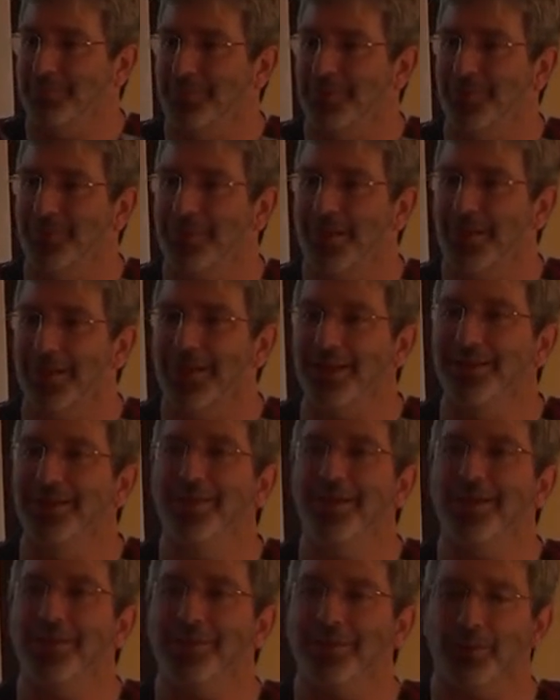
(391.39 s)

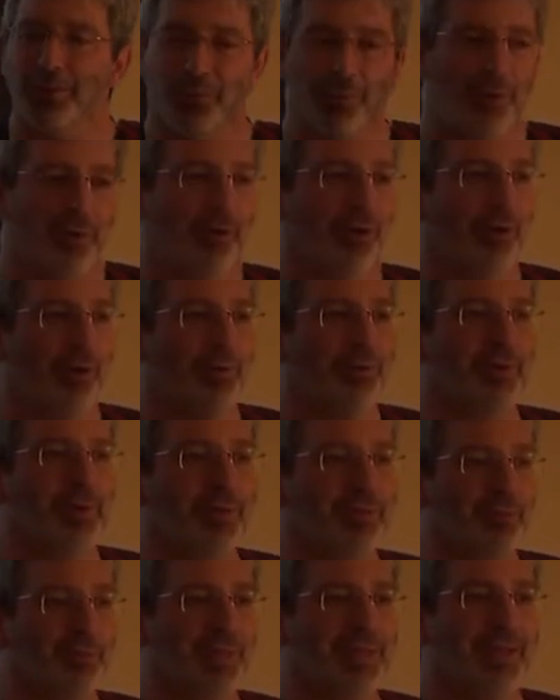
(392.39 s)
Okay? There will
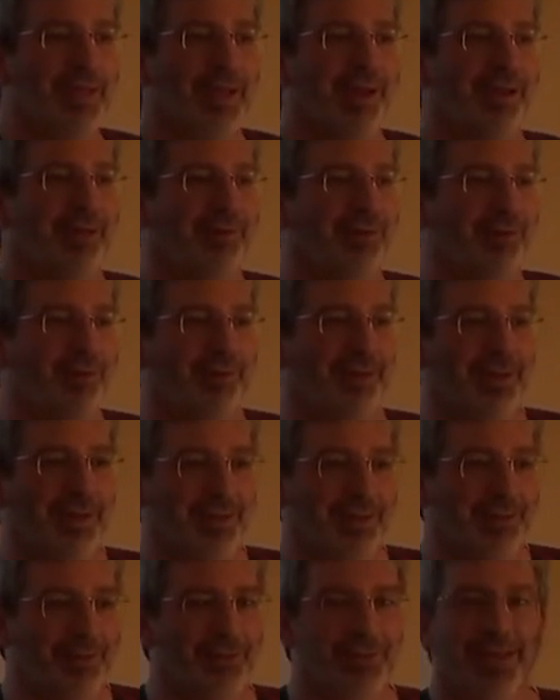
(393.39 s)
always be error in your